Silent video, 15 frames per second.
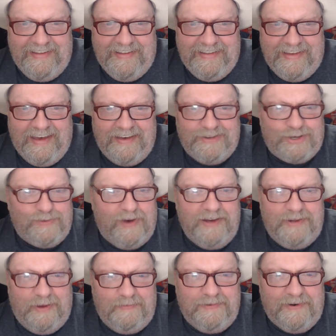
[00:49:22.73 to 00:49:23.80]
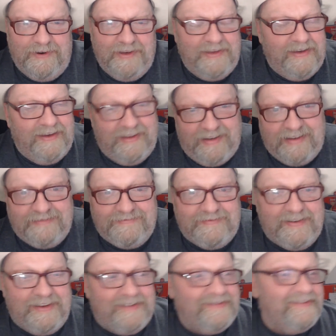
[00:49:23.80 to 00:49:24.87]
Yeah, Swady boy.
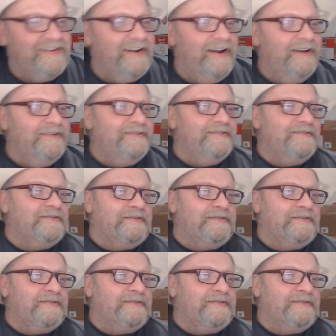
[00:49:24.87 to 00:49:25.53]
Around